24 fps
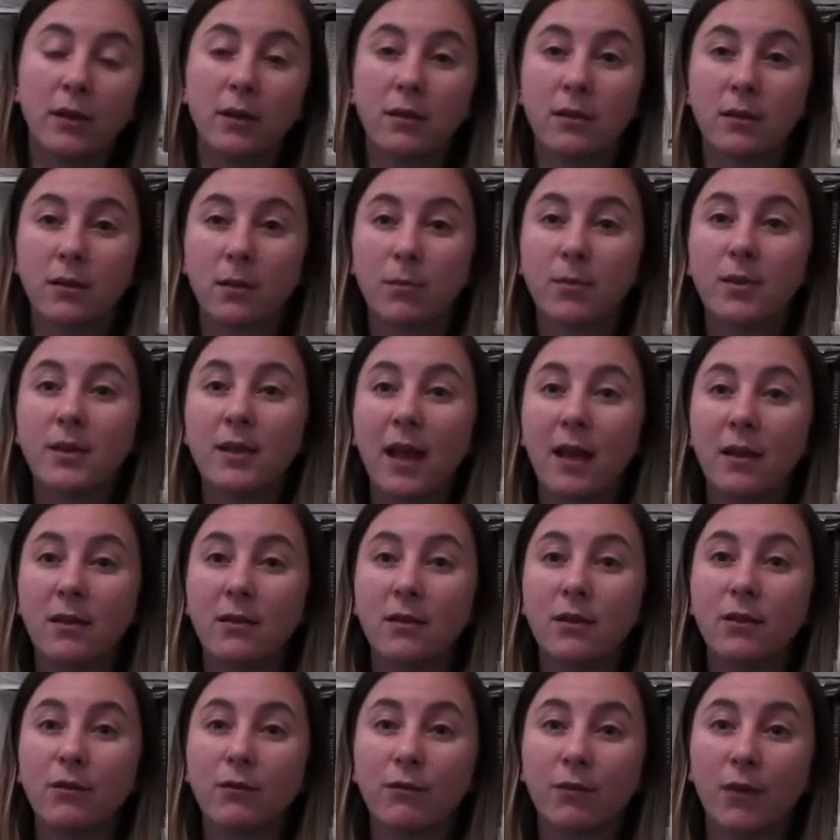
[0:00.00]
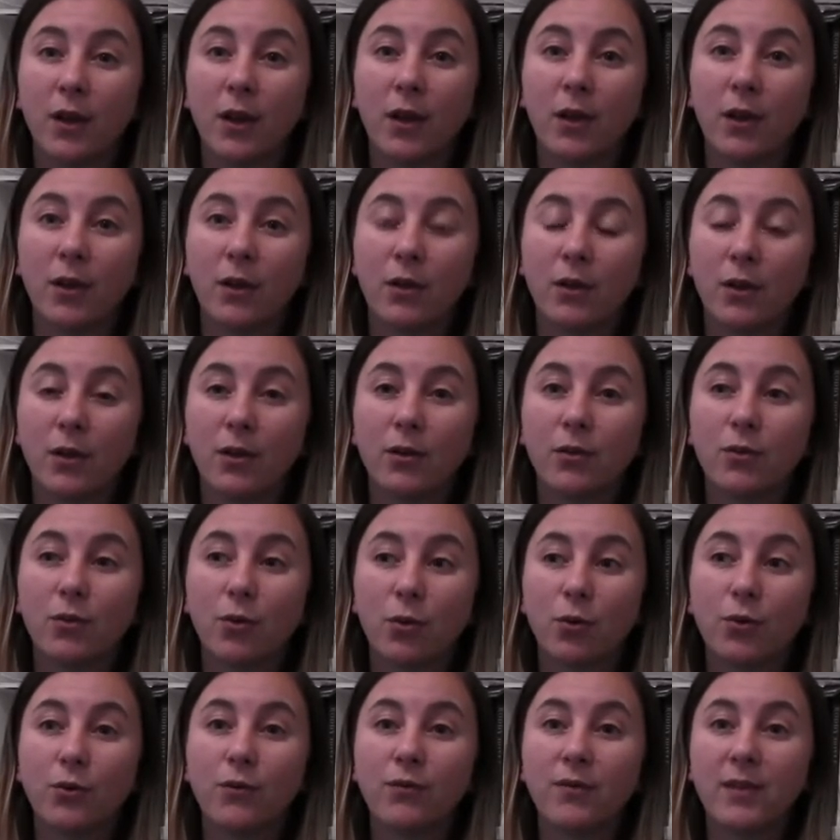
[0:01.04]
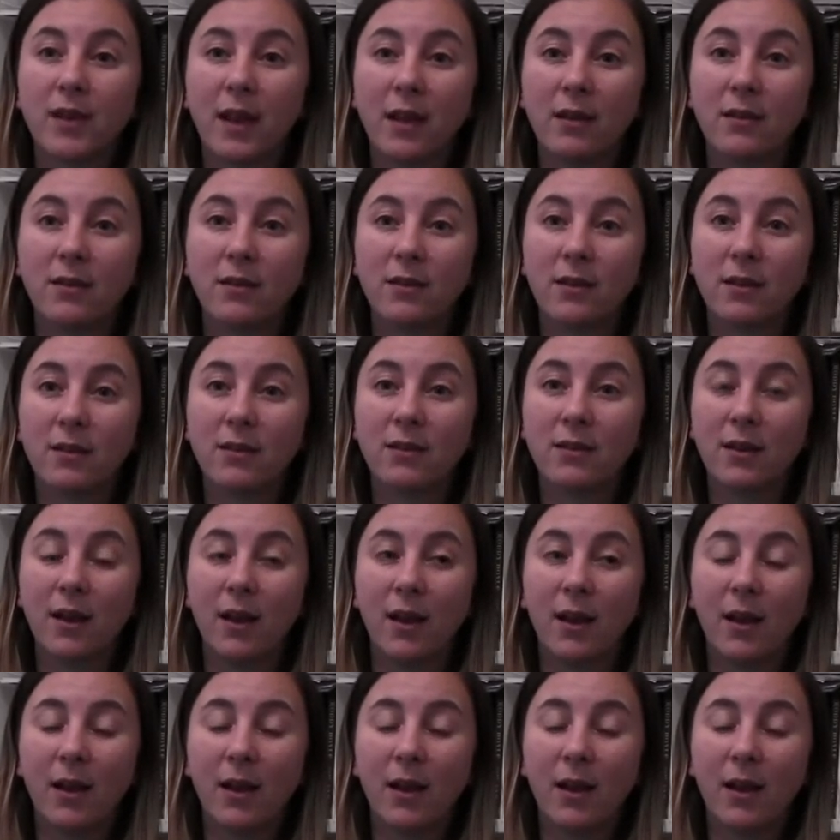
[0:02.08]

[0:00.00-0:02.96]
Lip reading: and its substantive sort of senses.